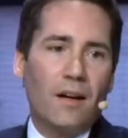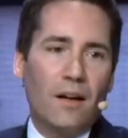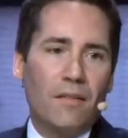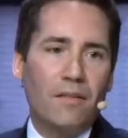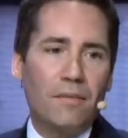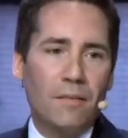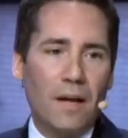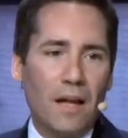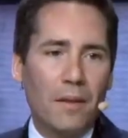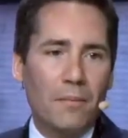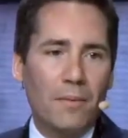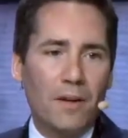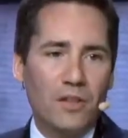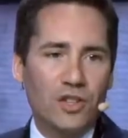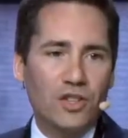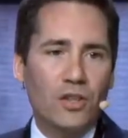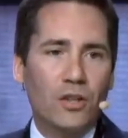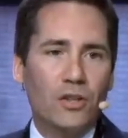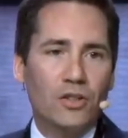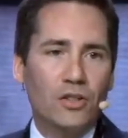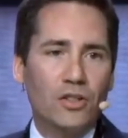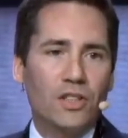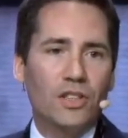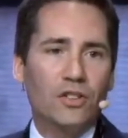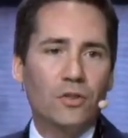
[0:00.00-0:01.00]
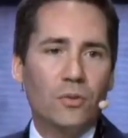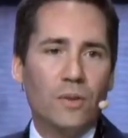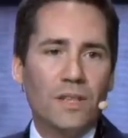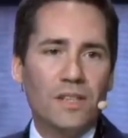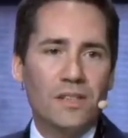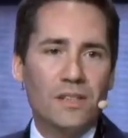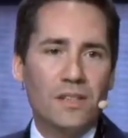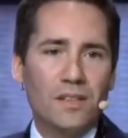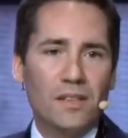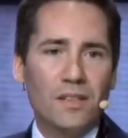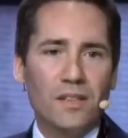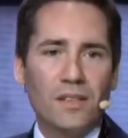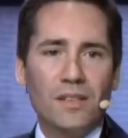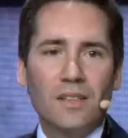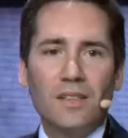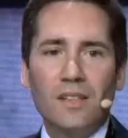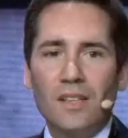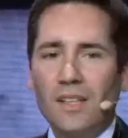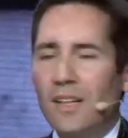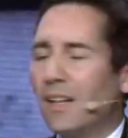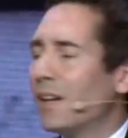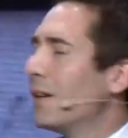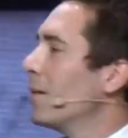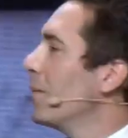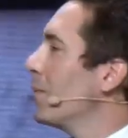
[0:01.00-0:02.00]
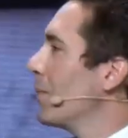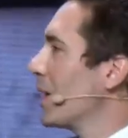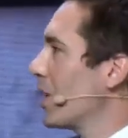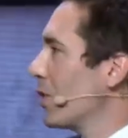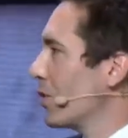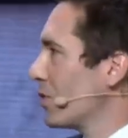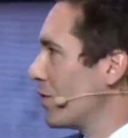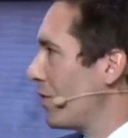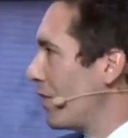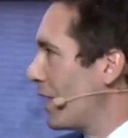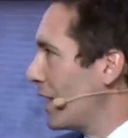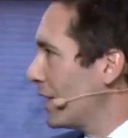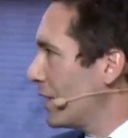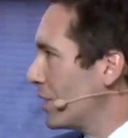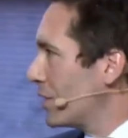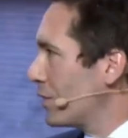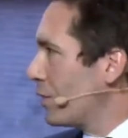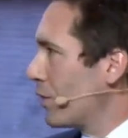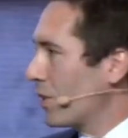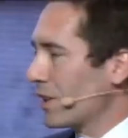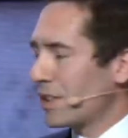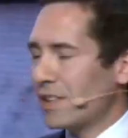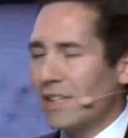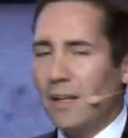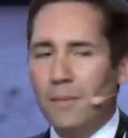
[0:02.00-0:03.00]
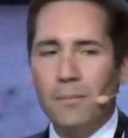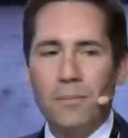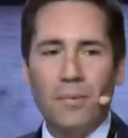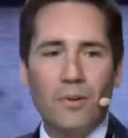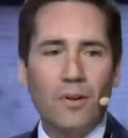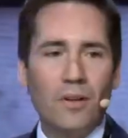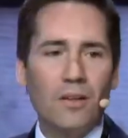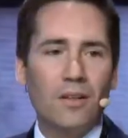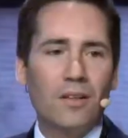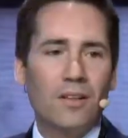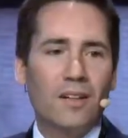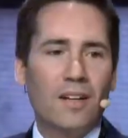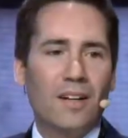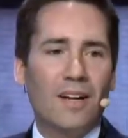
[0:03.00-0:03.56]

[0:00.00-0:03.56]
adverse cost insurance, because funders, for example,